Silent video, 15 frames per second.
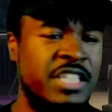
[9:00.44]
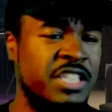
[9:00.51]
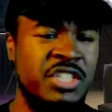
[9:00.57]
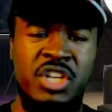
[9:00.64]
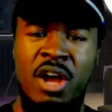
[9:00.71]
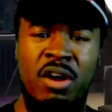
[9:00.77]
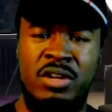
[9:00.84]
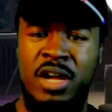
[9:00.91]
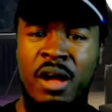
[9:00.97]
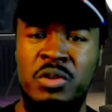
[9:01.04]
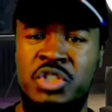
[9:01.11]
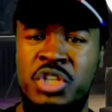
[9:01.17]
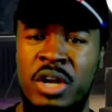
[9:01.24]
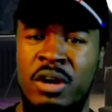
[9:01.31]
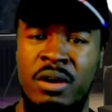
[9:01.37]
This is y'all
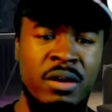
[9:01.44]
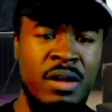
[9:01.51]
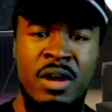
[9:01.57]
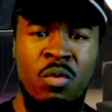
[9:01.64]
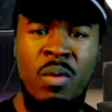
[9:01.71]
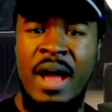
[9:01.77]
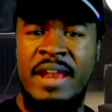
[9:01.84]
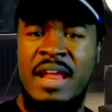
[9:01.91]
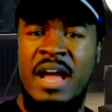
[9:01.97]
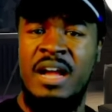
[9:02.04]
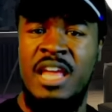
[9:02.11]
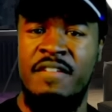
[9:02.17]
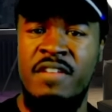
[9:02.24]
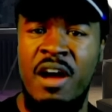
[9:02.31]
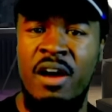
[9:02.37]
culture. Why not
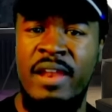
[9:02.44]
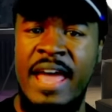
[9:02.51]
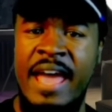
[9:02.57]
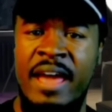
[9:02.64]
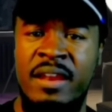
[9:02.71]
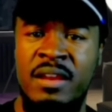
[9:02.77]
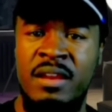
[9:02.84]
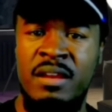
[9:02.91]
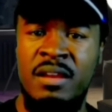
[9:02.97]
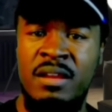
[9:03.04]
give y'all that?